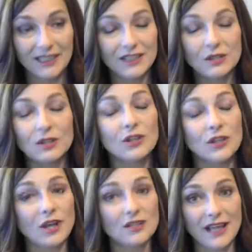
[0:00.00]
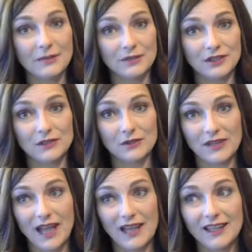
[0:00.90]
And it took a long time to do
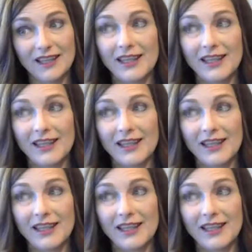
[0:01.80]
that.